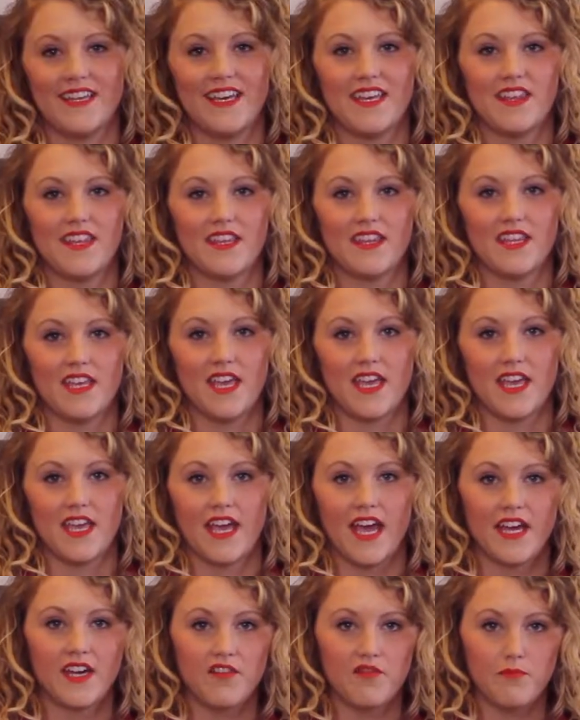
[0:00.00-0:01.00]
like that they
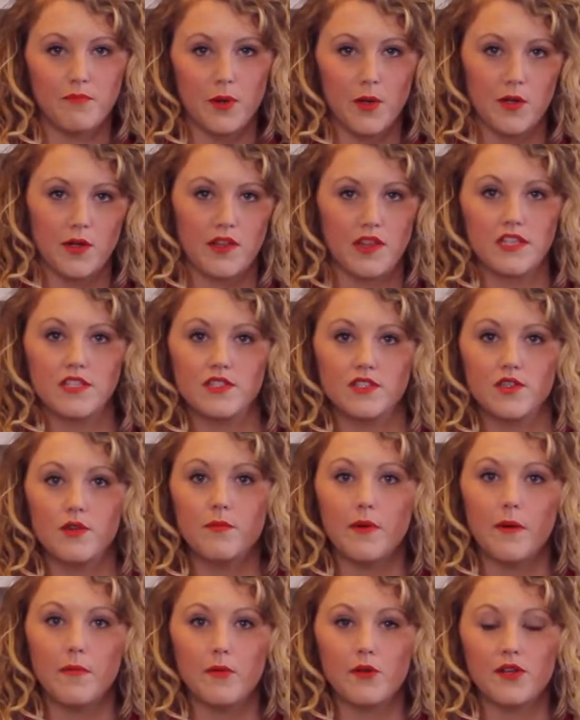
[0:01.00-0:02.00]
kind of bulk the
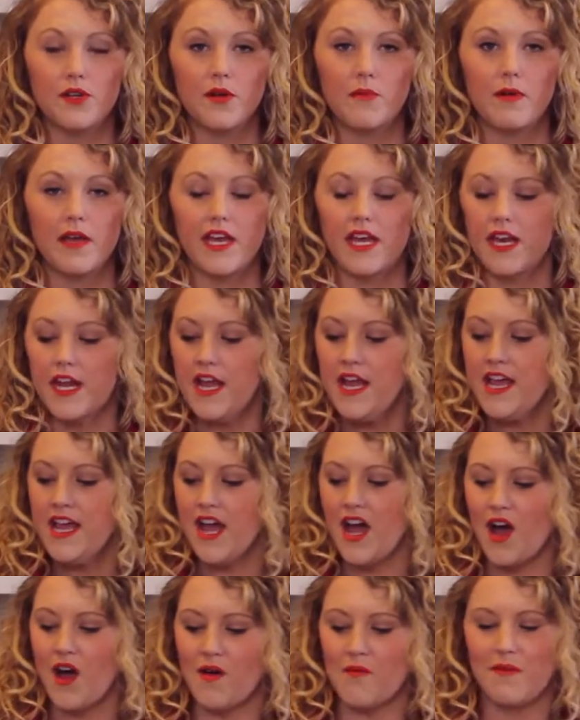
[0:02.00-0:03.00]
soup up a little bit,
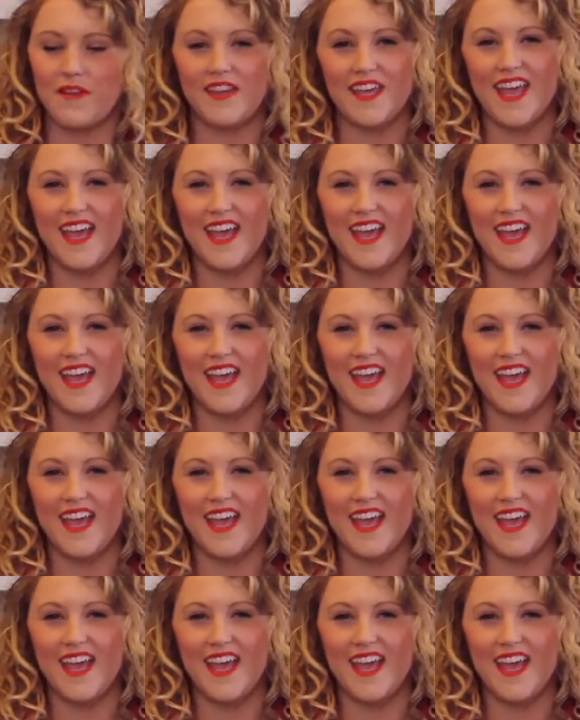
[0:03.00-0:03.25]
and